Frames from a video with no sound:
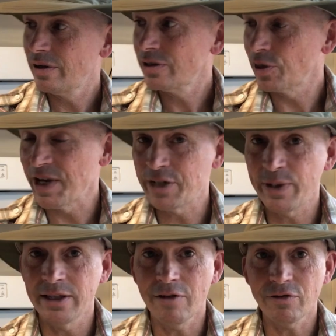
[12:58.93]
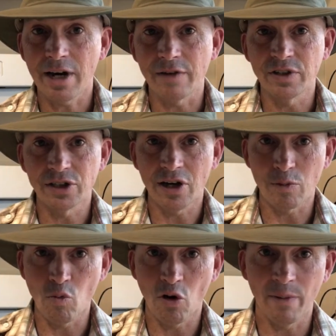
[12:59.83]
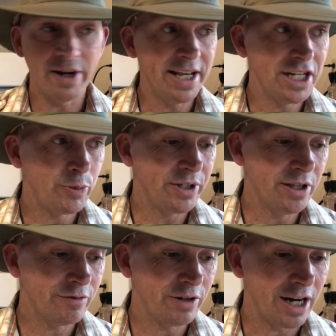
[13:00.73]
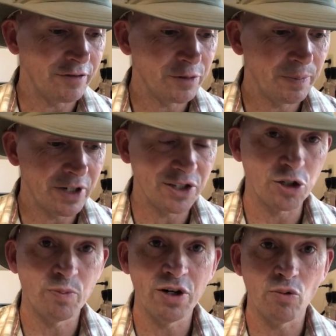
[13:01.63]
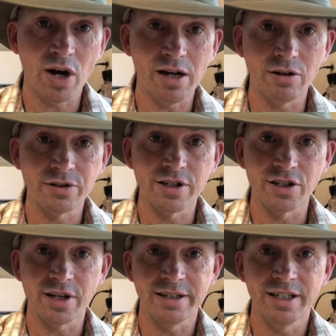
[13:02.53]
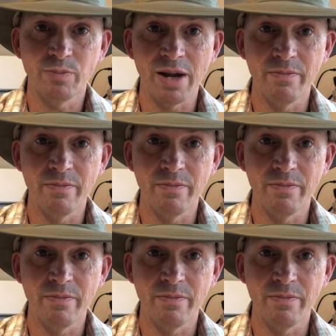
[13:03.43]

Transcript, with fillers: some H.P. Lovecraft and talk more about H.P. Lovecraft because it's been a while since I did my